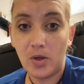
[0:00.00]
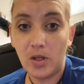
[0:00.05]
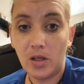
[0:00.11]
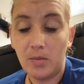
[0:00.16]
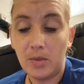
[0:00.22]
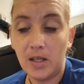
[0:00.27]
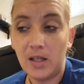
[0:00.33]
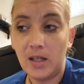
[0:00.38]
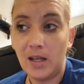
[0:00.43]
putting
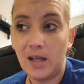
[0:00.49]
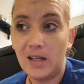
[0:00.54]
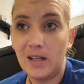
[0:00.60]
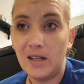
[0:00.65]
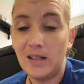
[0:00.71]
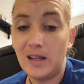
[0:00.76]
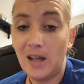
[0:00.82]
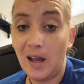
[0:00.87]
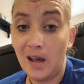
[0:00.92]
them in, and
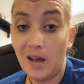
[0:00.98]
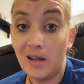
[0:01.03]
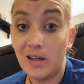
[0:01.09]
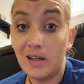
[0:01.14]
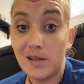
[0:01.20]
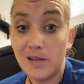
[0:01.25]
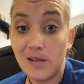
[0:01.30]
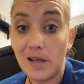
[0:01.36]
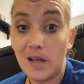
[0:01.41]
yeah,
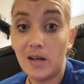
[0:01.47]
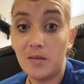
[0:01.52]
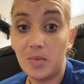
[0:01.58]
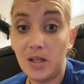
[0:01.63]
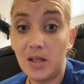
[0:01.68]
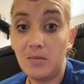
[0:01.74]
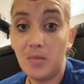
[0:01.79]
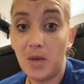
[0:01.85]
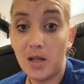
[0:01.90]
it's gonna
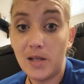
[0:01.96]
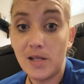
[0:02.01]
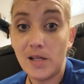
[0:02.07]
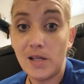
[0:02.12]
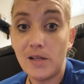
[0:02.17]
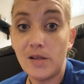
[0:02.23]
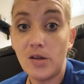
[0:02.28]
be messy.